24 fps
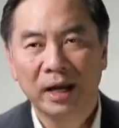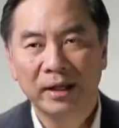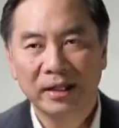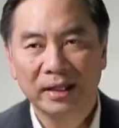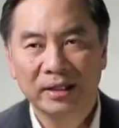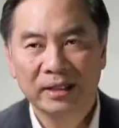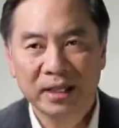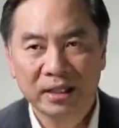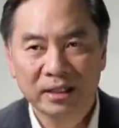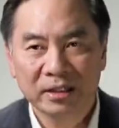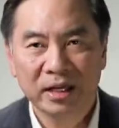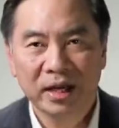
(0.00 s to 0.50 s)
and
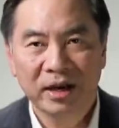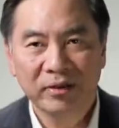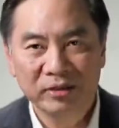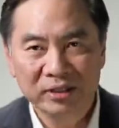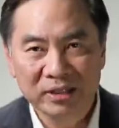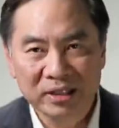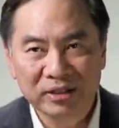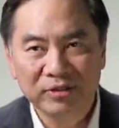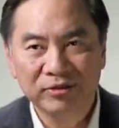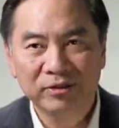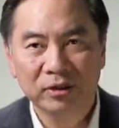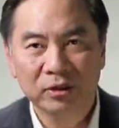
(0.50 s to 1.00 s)
they tend to have
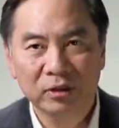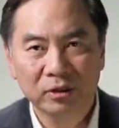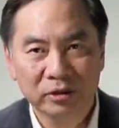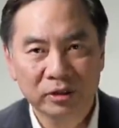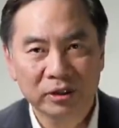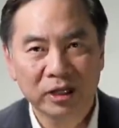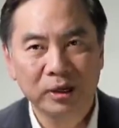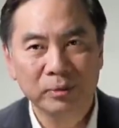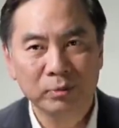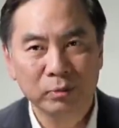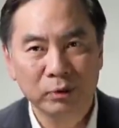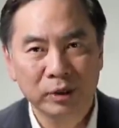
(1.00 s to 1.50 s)
a
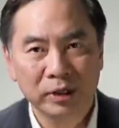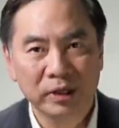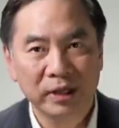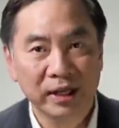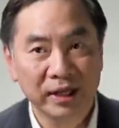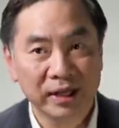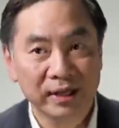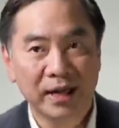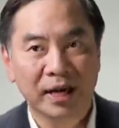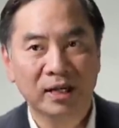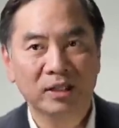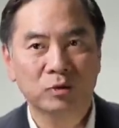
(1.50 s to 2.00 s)
difficult time
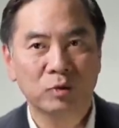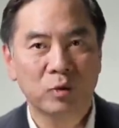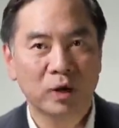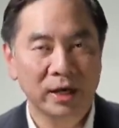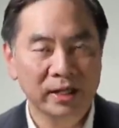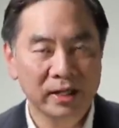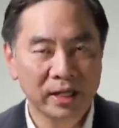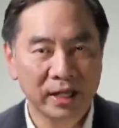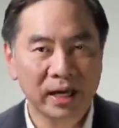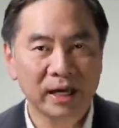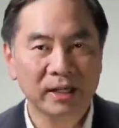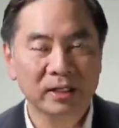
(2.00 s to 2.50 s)
breathing, and that's
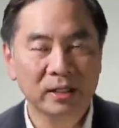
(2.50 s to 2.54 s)
why they